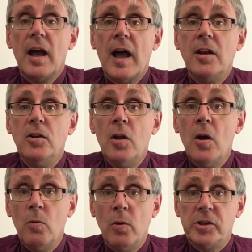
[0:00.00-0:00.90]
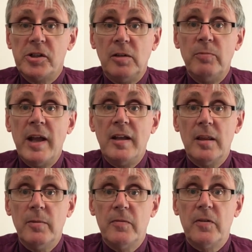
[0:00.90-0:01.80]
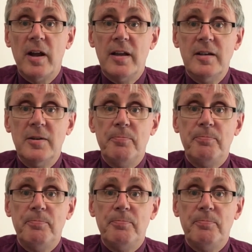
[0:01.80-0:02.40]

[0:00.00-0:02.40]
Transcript: and no one shall make them afraid.